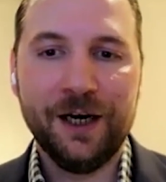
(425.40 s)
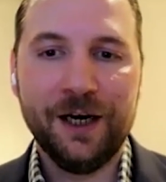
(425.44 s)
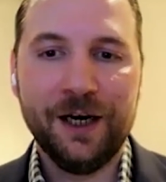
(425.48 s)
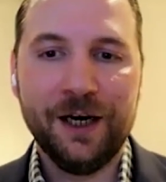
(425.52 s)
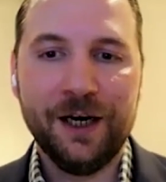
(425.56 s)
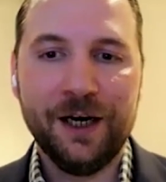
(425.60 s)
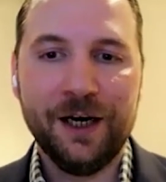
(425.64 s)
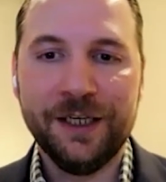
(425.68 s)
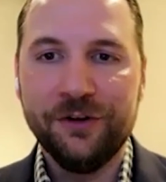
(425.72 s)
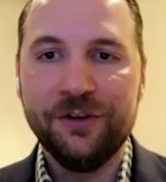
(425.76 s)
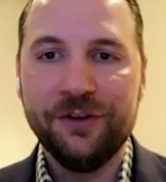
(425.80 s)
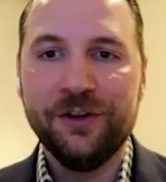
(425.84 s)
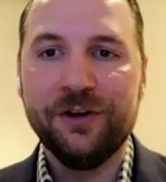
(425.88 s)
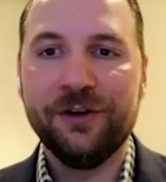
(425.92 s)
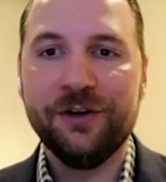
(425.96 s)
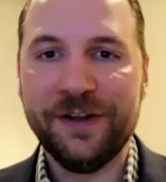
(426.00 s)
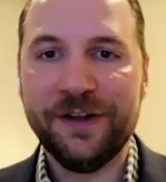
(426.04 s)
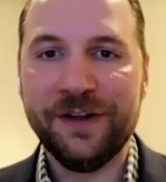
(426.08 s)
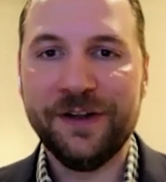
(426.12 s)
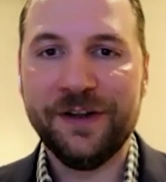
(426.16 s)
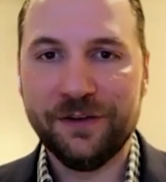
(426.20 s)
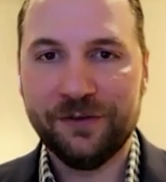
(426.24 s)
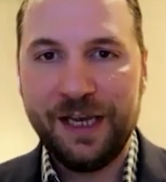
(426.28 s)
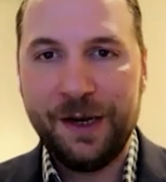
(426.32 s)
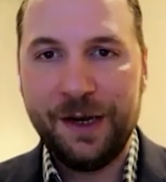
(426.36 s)
You know, in the
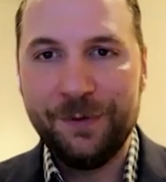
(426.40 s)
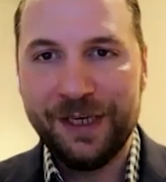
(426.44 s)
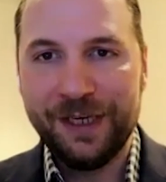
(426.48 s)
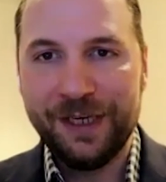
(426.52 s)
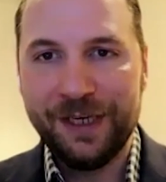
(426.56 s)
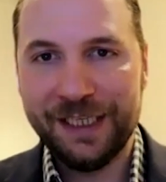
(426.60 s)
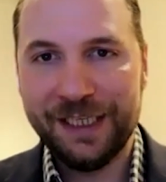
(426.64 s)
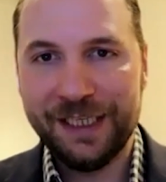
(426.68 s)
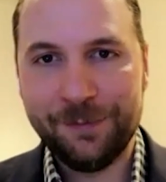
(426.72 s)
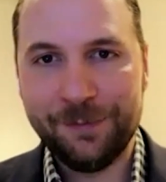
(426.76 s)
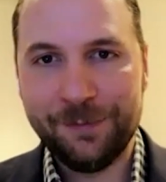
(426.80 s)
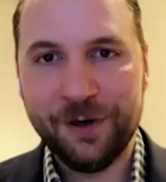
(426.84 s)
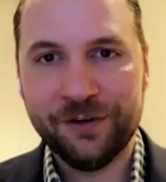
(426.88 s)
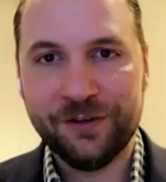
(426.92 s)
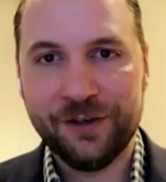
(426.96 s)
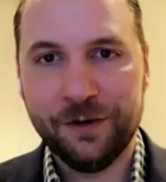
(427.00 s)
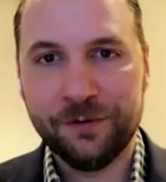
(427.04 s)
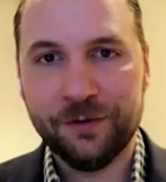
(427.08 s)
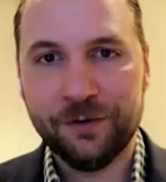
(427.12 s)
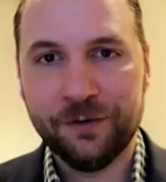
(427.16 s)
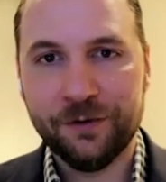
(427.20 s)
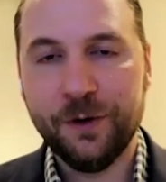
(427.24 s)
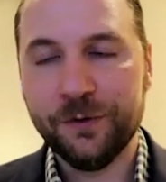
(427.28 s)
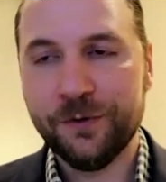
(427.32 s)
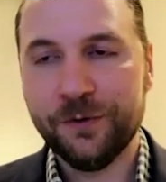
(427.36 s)
defensive side, we kind of keep
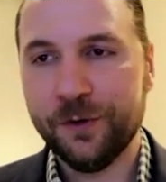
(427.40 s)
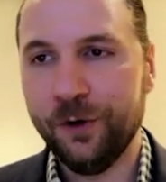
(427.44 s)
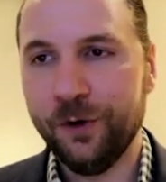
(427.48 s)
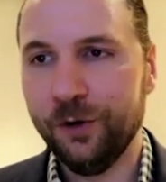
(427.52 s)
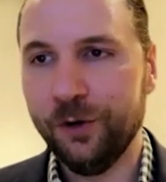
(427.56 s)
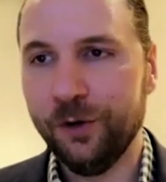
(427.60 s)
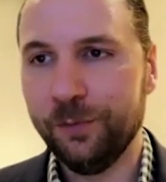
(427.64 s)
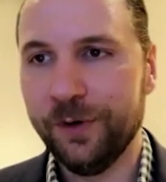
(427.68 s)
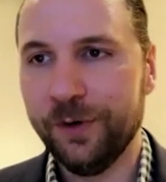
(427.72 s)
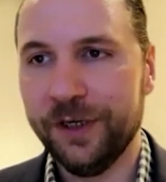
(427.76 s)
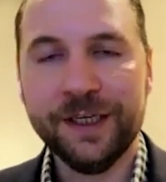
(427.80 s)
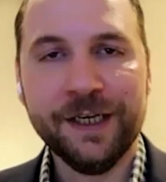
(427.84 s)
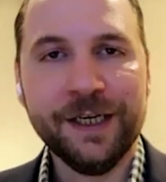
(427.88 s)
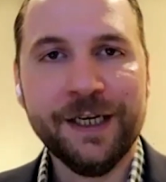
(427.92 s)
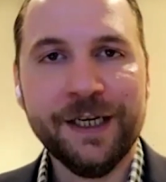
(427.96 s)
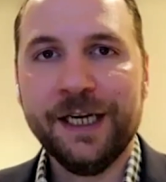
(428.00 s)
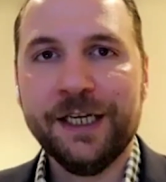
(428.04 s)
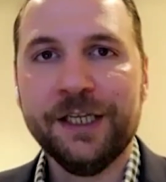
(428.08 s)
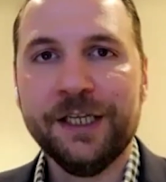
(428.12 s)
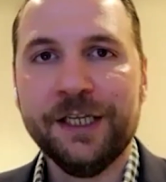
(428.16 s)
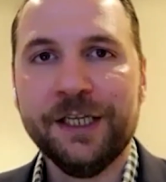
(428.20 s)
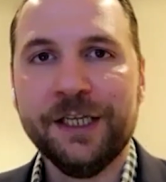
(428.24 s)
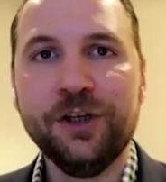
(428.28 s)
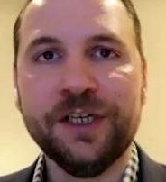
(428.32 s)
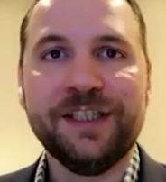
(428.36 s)
ourselves close hold, but
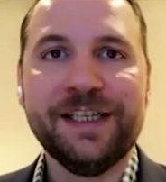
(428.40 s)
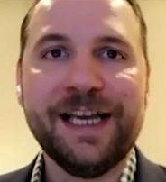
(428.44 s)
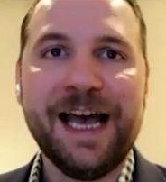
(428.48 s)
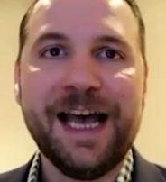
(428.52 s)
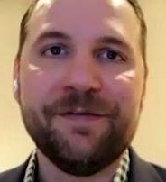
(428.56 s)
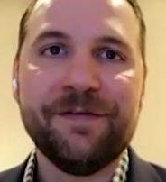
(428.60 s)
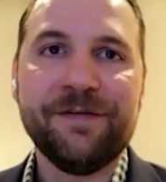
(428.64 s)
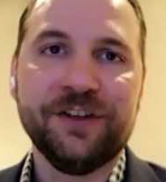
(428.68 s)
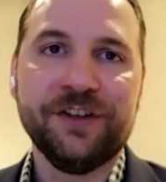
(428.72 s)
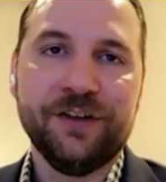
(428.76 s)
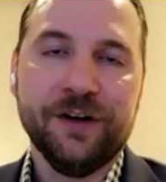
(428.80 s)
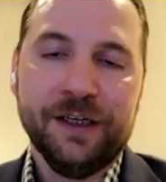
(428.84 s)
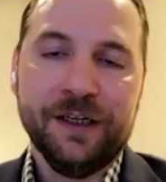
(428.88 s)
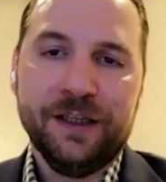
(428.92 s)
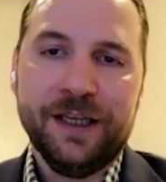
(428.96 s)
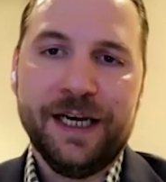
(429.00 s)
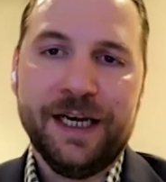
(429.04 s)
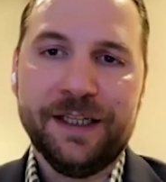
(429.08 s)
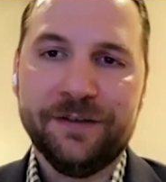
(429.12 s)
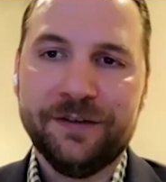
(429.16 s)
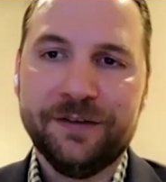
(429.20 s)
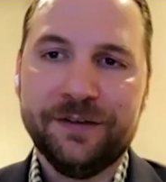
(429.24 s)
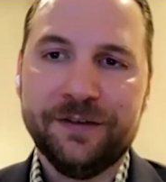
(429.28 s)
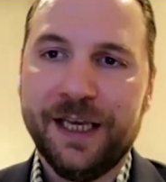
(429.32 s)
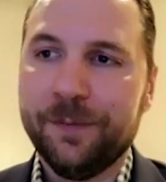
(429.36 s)
you look at the adversary
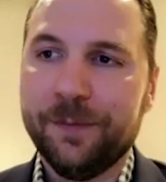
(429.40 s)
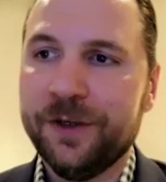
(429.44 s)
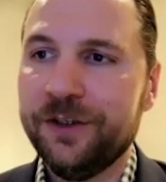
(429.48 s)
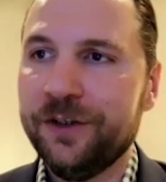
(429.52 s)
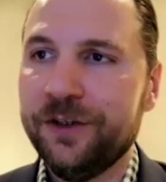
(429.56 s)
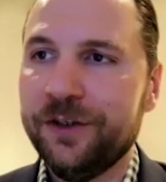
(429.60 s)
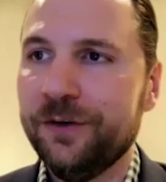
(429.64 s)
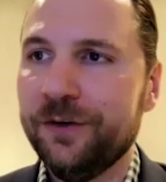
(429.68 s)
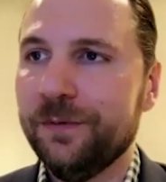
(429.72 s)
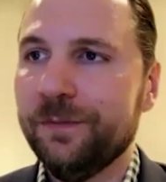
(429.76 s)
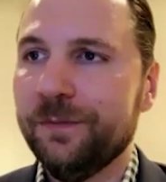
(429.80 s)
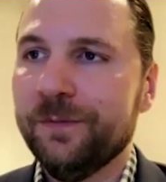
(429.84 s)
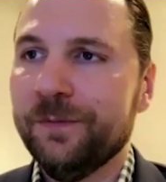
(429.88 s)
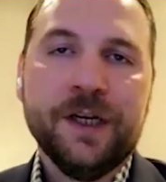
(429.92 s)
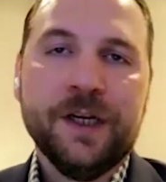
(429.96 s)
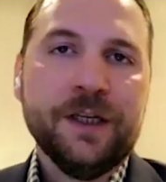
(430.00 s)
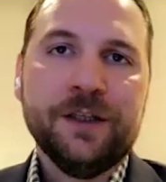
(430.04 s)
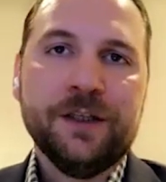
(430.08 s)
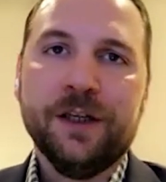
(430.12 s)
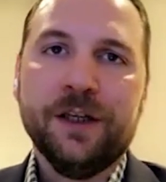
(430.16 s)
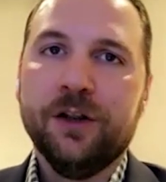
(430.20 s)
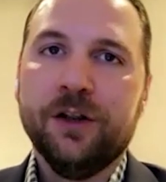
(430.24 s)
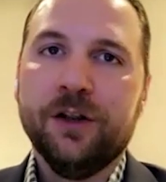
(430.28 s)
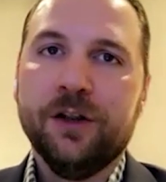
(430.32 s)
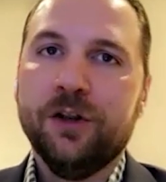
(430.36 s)
landscape and you
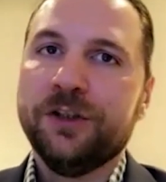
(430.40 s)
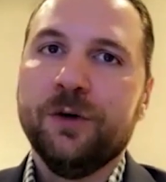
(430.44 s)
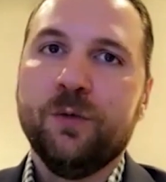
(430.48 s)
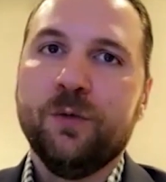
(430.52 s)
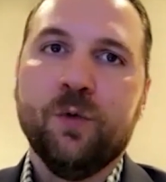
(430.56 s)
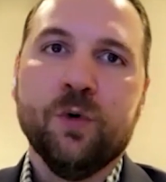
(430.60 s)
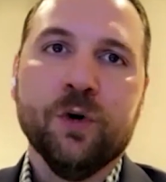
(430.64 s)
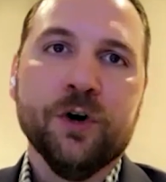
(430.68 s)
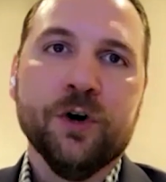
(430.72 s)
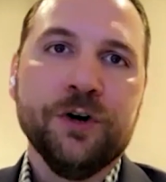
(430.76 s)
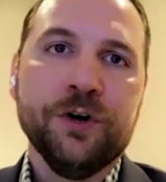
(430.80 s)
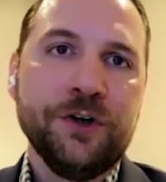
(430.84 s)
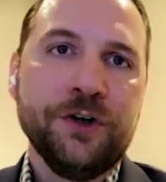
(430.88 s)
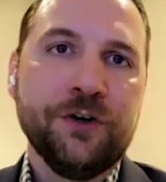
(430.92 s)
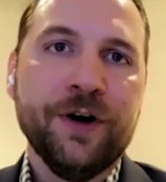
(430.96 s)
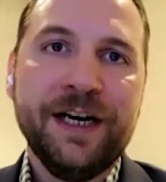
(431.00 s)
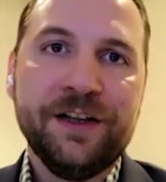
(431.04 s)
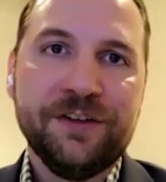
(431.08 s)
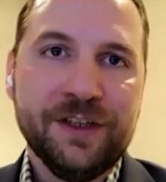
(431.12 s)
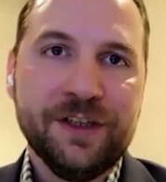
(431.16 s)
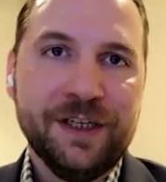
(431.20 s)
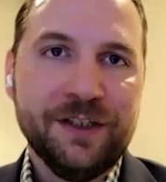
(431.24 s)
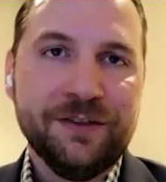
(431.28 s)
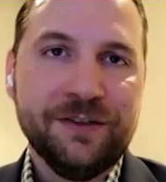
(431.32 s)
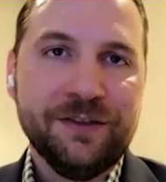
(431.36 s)
know, look at the war in Ukraine as an
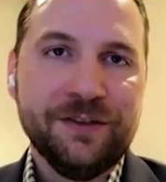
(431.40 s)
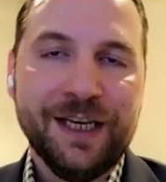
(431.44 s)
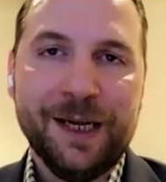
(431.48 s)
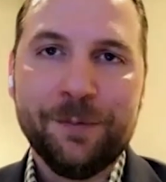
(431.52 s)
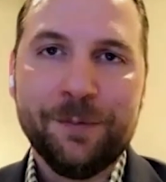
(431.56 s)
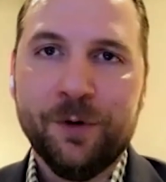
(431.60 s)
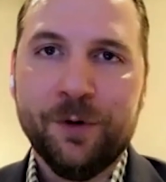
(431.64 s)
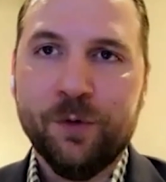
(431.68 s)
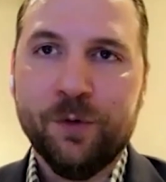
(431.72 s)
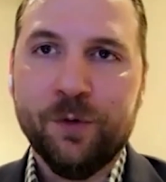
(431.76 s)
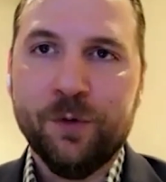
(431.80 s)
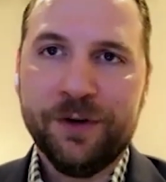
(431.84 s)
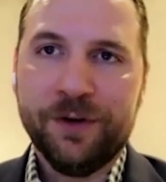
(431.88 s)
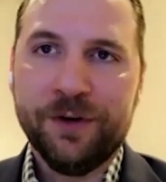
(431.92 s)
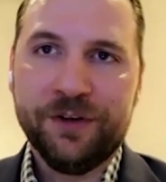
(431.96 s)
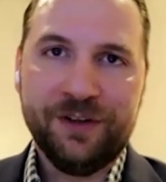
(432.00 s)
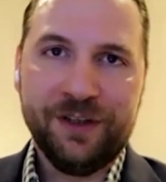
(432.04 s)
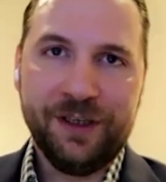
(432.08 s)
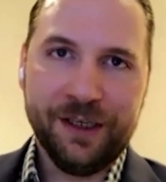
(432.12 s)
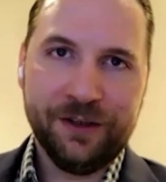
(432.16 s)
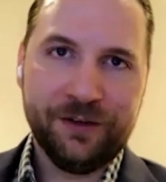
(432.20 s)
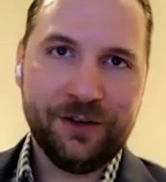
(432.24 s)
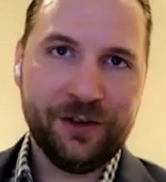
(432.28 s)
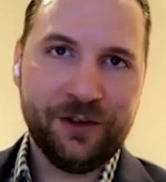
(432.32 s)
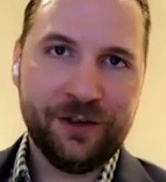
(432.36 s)
example, where we see a
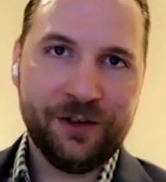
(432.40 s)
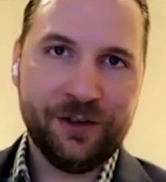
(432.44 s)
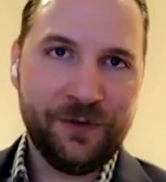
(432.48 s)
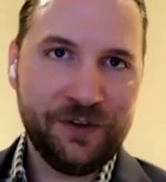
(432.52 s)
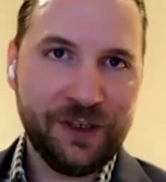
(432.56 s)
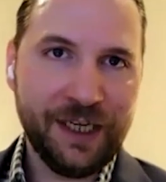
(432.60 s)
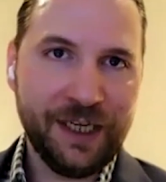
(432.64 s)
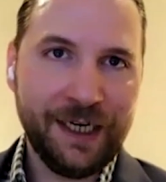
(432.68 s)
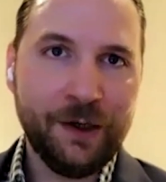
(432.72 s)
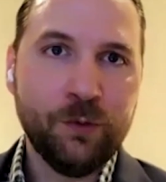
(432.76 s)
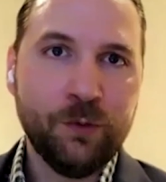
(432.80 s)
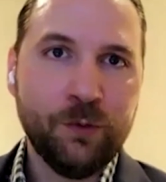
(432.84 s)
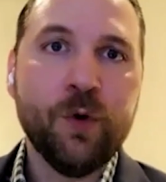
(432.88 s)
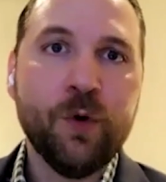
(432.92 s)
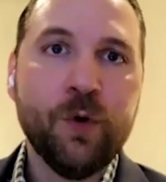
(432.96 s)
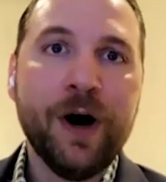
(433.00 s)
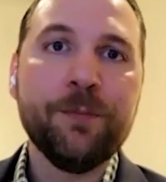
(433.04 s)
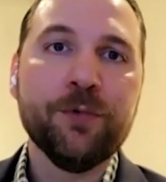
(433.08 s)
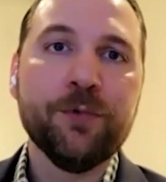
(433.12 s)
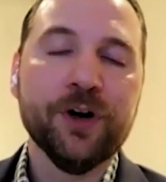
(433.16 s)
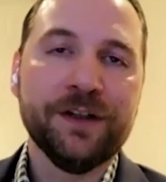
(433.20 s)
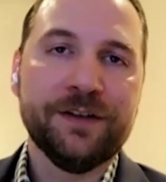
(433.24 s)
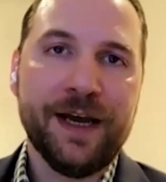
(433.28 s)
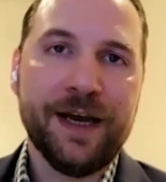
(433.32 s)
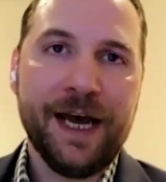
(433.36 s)
sophisticated wiper
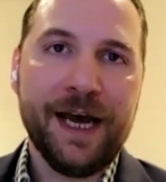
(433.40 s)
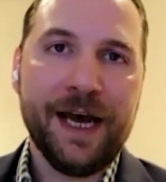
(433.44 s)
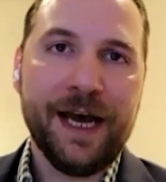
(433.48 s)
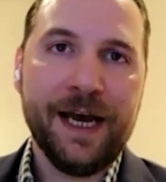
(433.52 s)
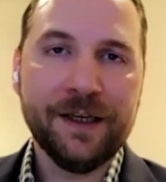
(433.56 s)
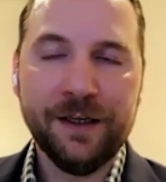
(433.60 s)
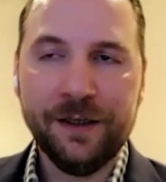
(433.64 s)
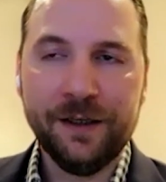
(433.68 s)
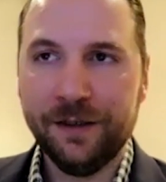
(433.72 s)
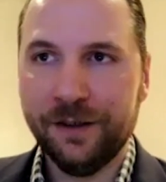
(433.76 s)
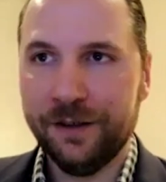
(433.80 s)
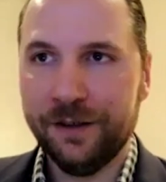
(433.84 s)
attack